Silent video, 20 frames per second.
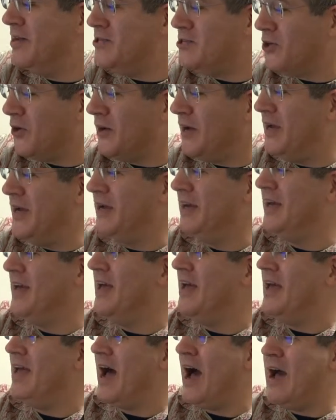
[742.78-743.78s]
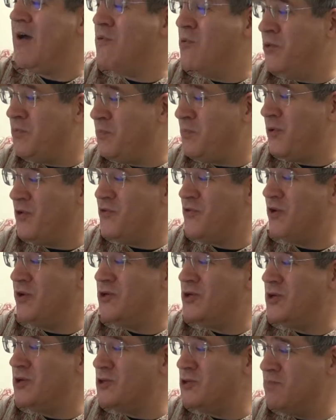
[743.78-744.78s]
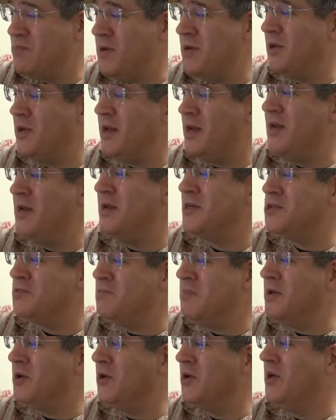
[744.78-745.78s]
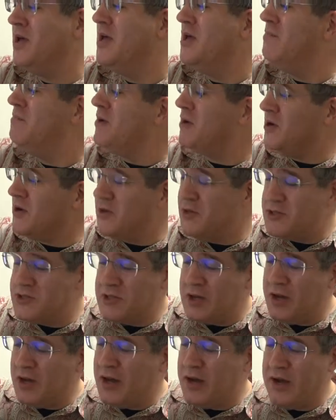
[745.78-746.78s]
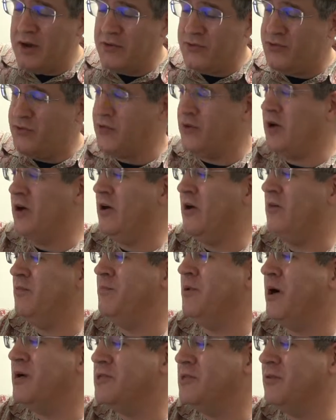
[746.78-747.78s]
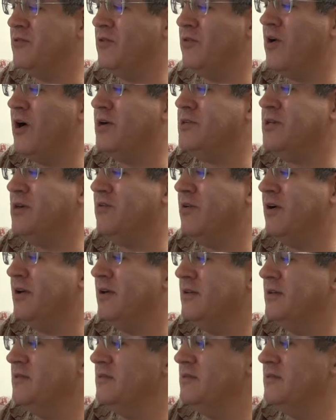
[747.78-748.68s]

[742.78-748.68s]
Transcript: Sorry. I would prefer to use middle index middle because of uh, positive crossing, right?